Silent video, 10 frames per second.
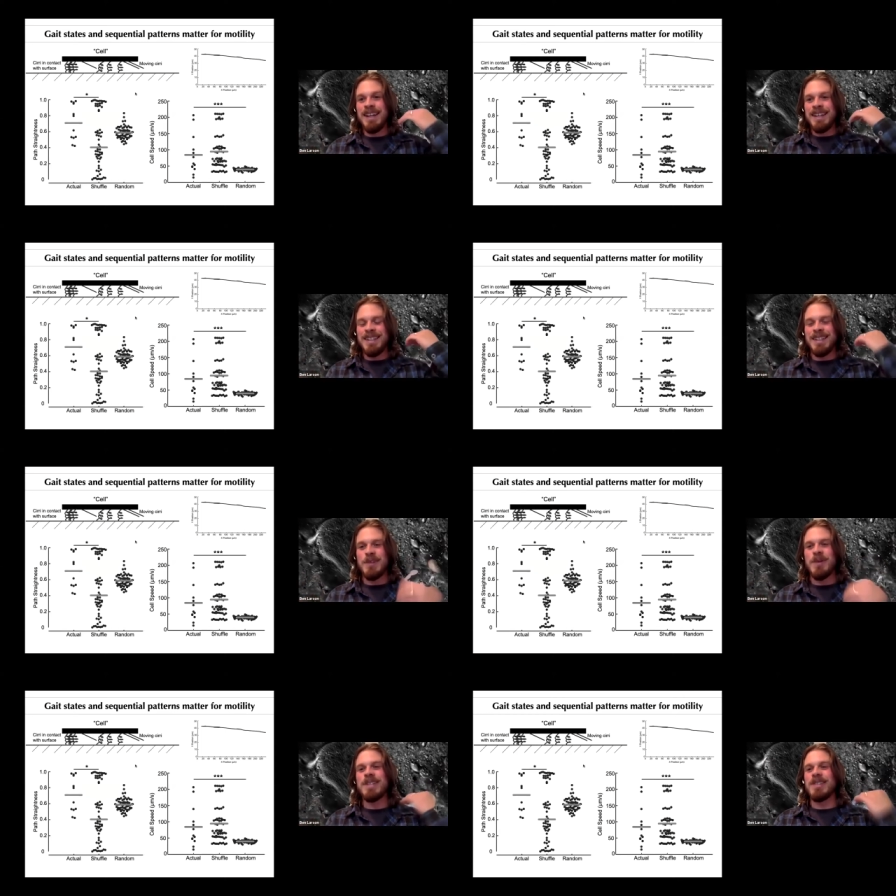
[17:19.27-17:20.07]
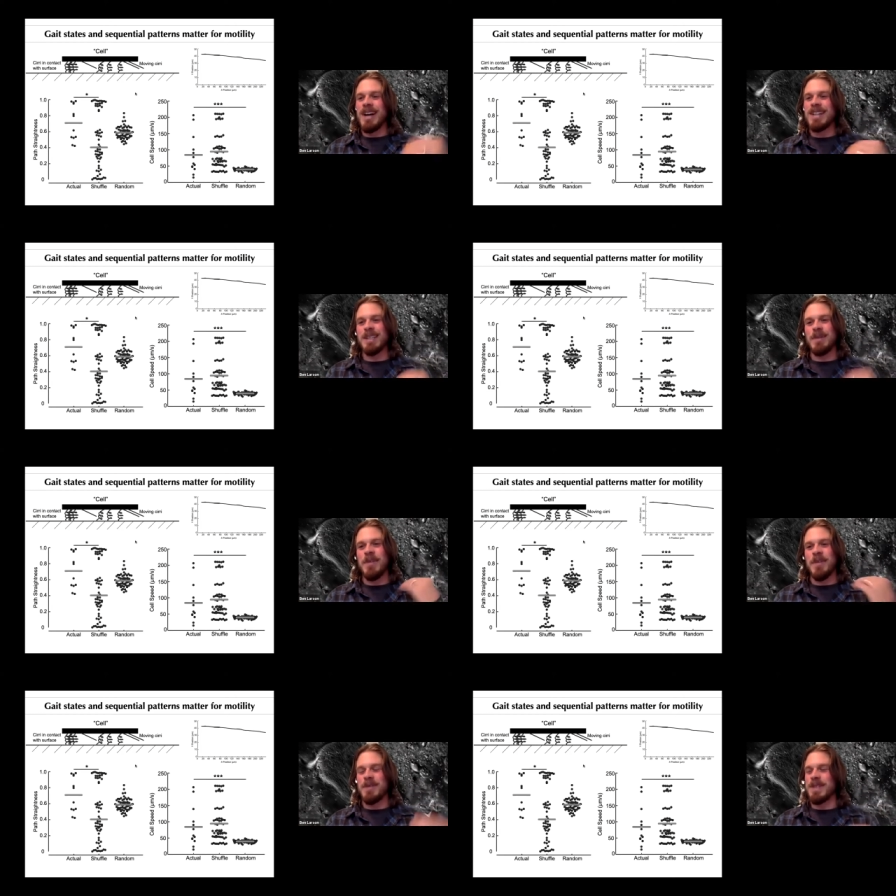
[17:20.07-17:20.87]
sequential logic that
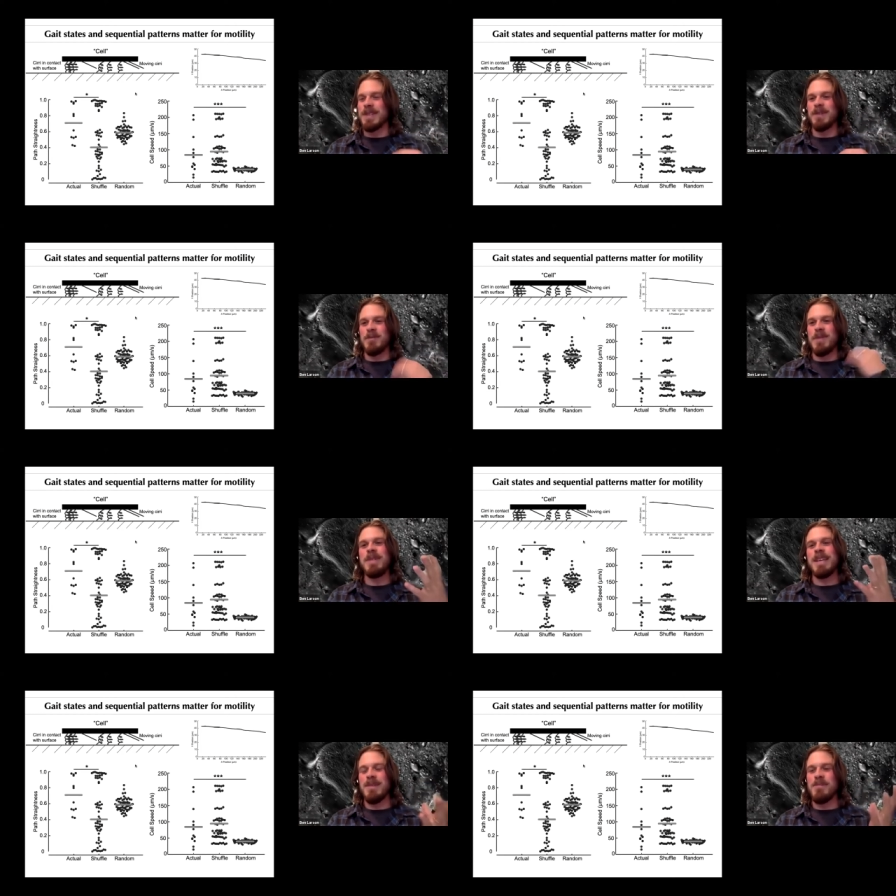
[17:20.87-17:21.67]
we've observed may be